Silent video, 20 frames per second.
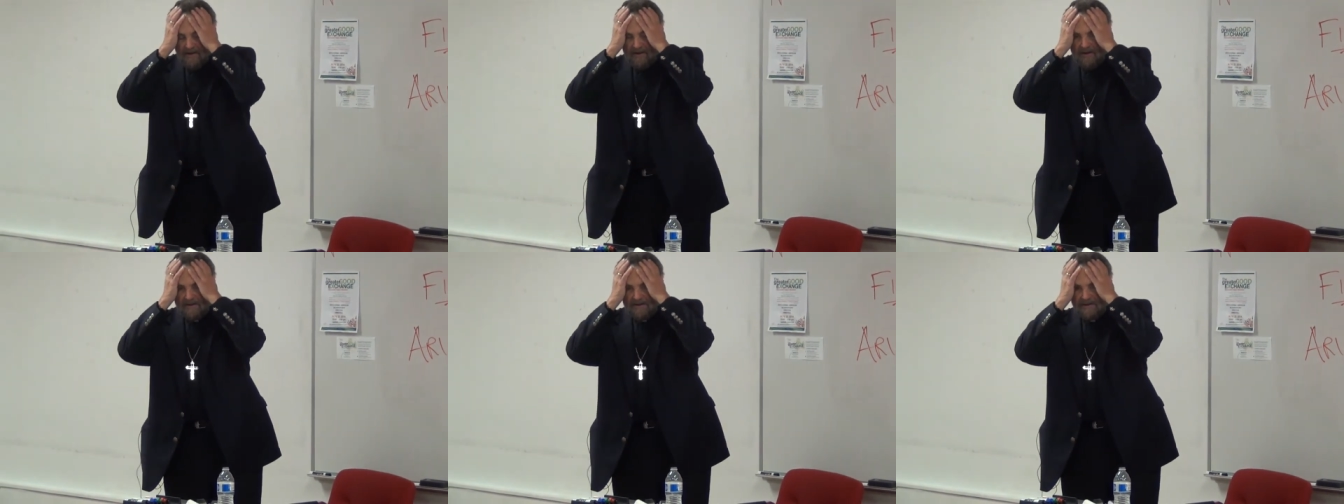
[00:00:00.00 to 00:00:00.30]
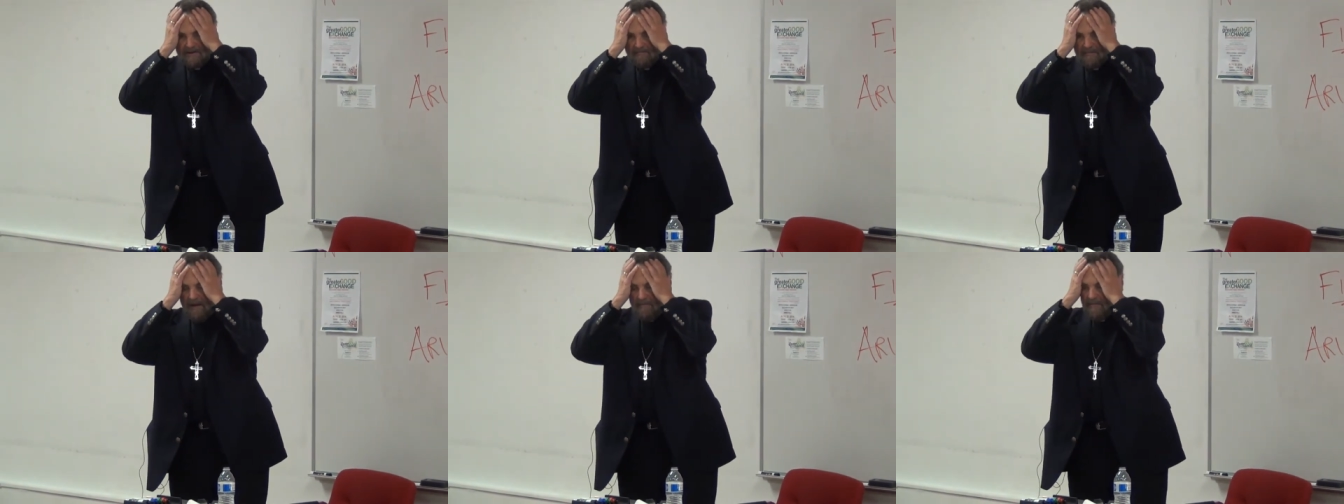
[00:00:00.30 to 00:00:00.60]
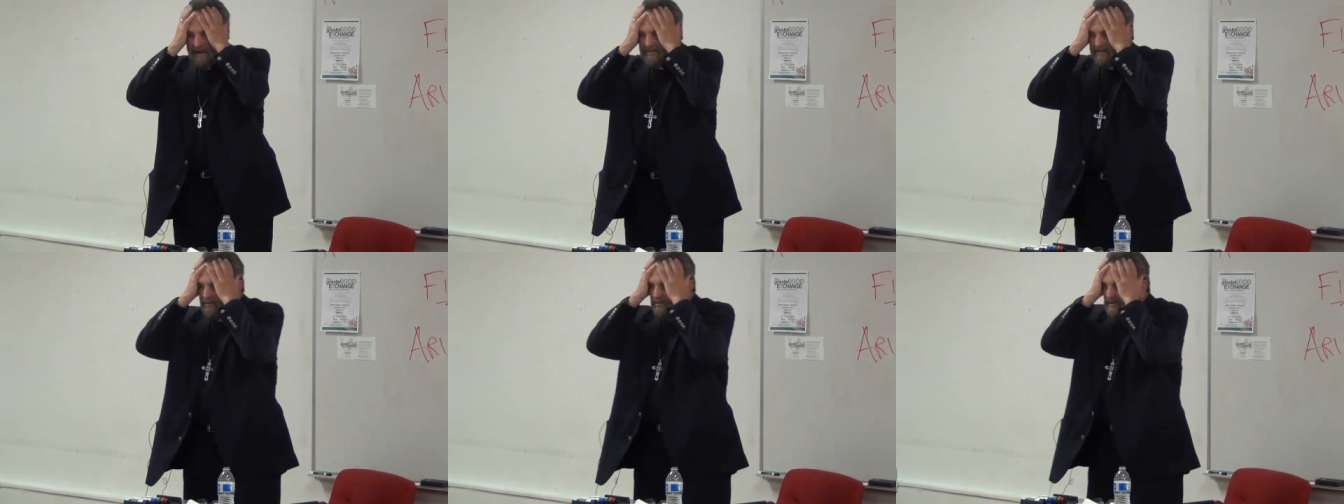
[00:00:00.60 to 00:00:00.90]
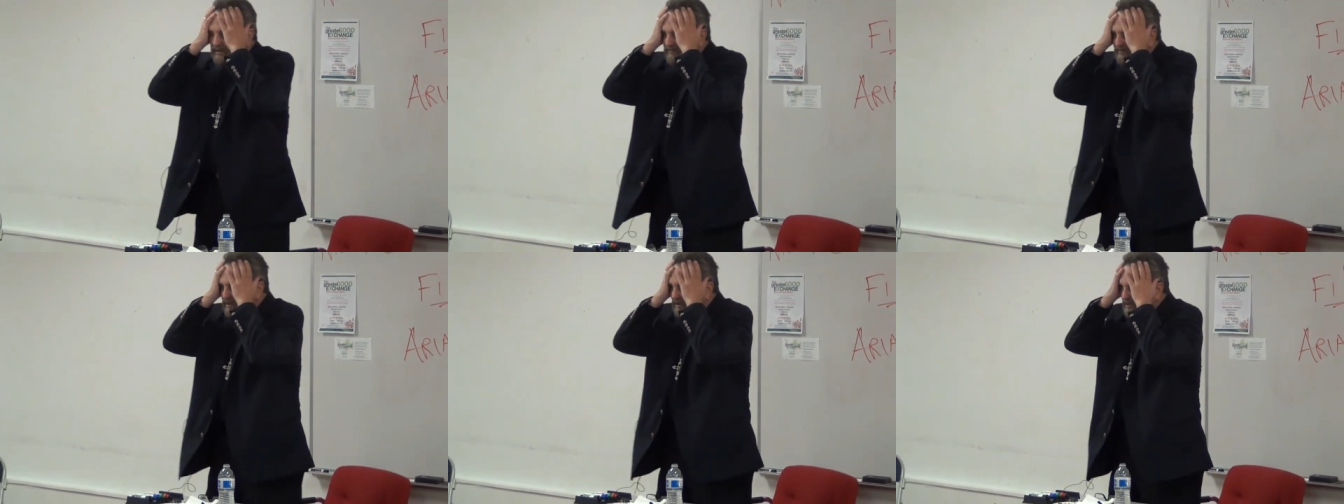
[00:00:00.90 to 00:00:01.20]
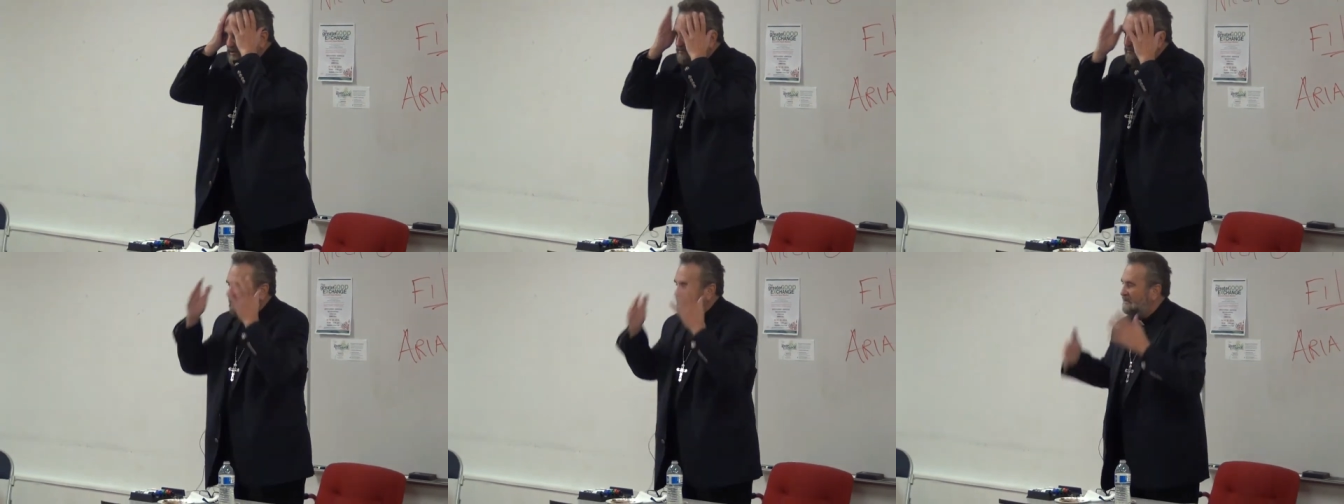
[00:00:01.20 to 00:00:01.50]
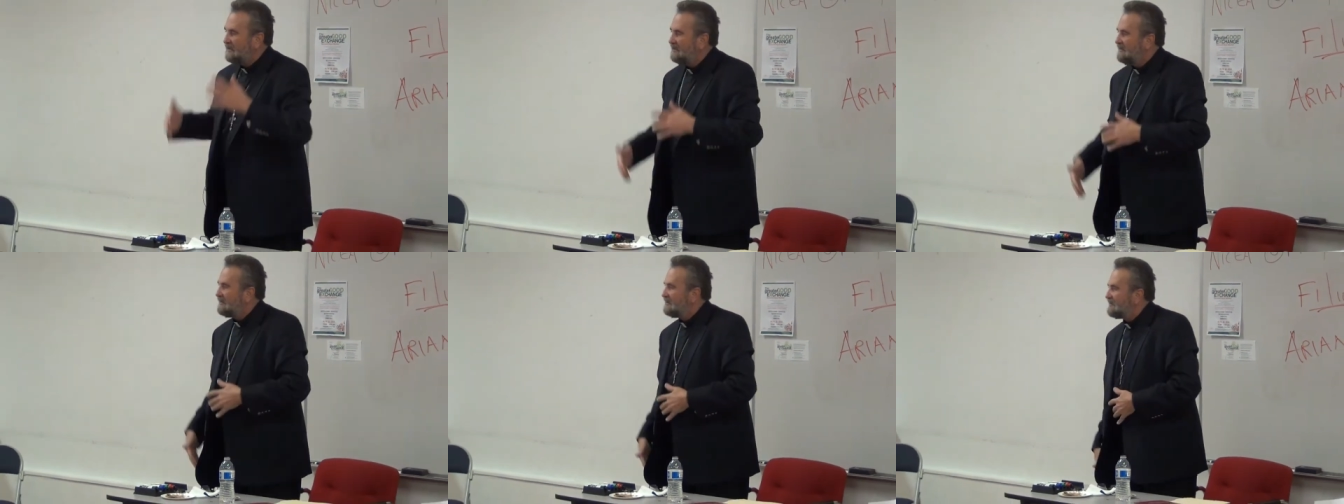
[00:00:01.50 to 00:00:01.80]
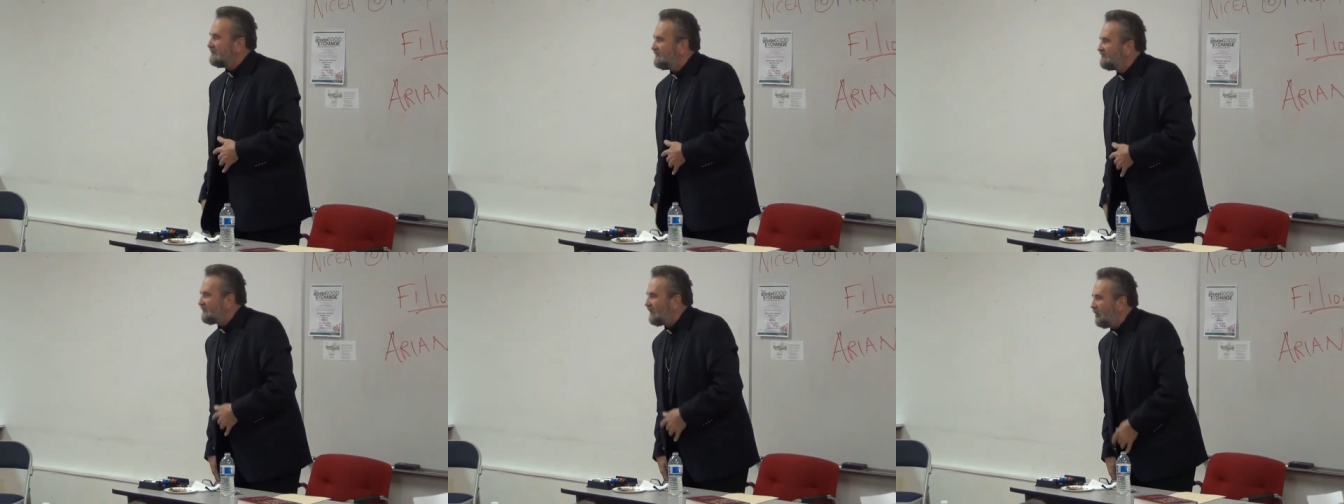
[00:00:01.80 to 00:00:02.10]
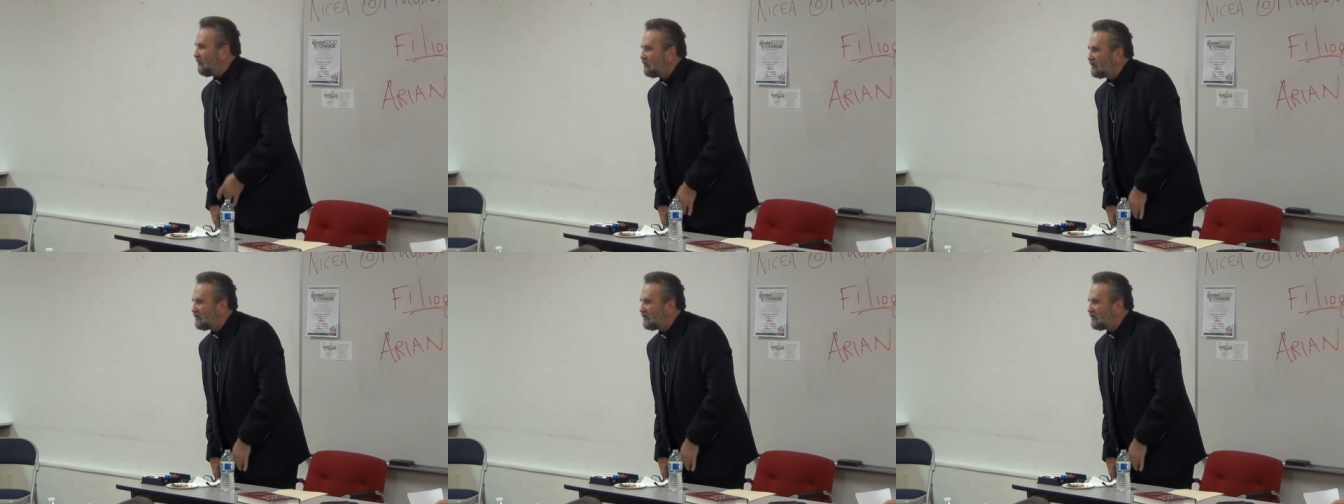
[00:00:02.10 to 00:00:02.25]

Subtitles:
on here? My mother would have killed me if I